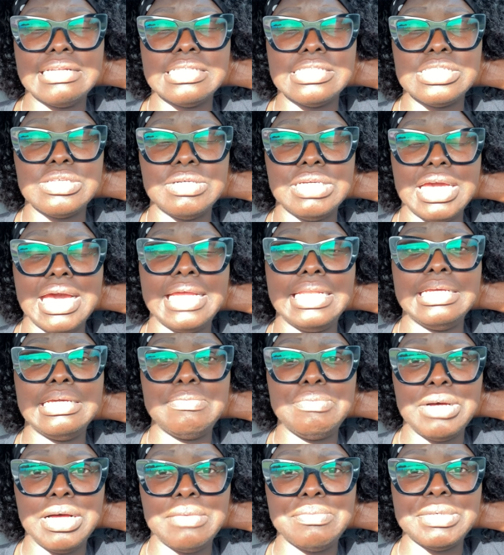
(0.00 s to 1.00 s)
And so yeah, I
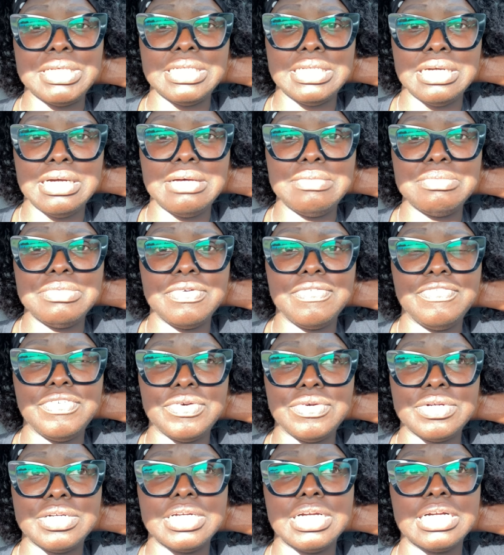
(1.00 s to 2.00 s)
did pump and dump
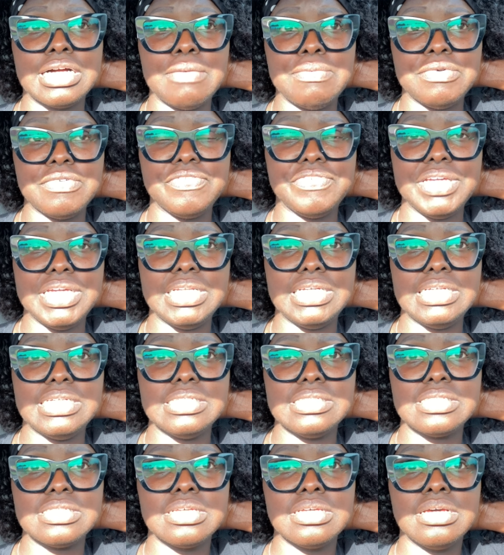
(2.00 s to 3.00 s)
for a couple
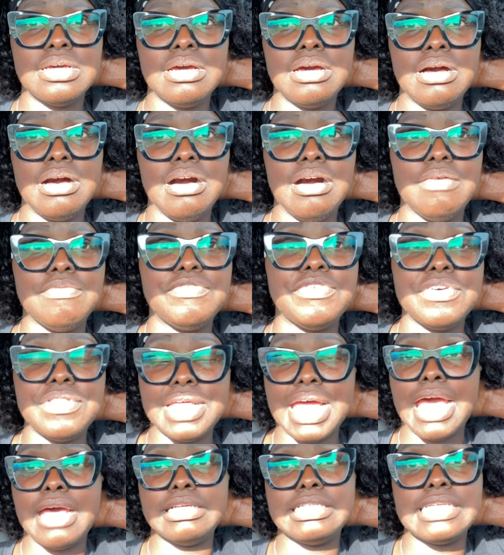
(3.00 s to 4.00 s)
feedings um, for
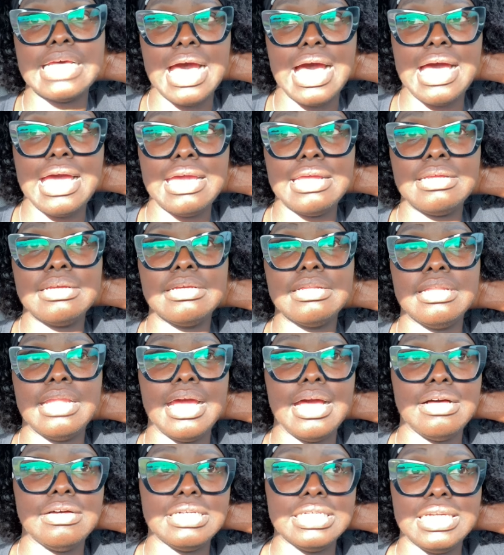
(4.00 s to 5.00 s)
that side.
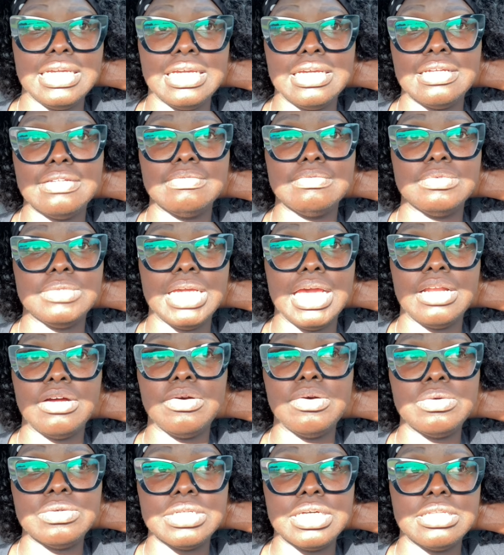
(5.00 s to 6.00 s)
Now again, we had a
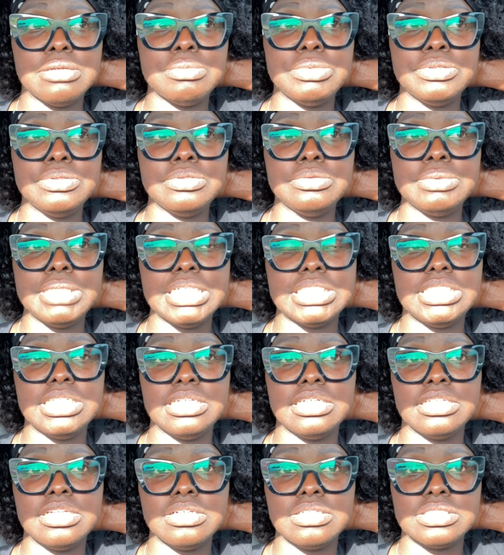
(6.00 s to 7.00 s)
whole nother boob that she
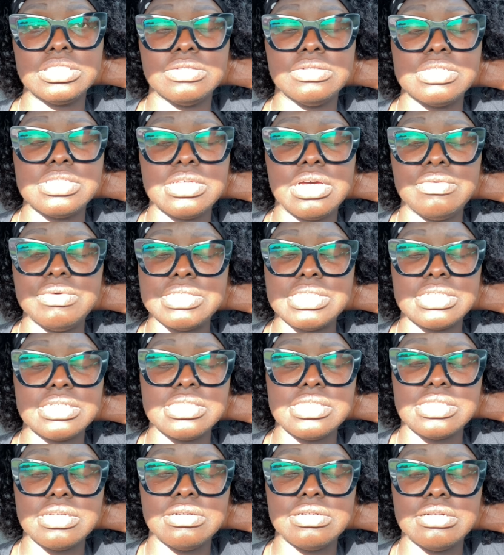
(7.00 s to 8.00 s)
could nurse on, so I wasn't
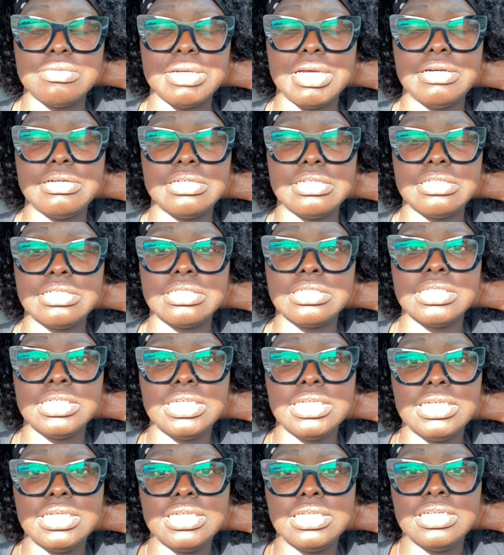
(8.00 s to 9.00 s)
concerned about her
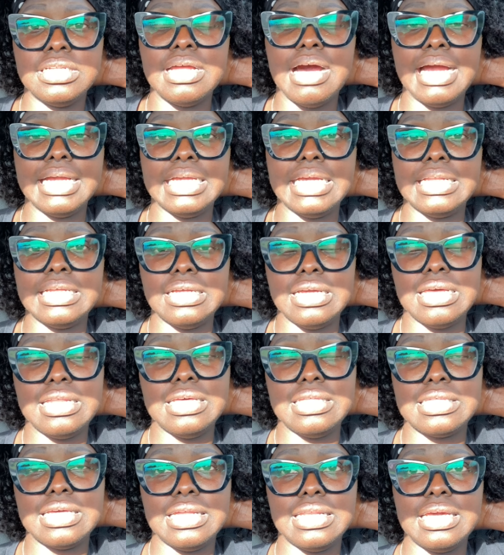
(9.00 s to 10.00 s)
not getting
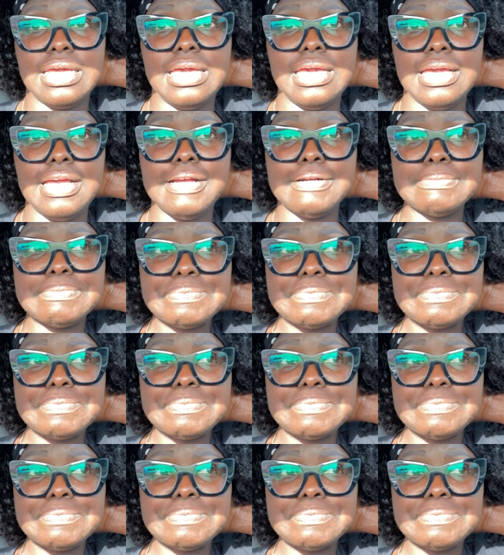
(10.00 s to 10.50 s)
anything to eat.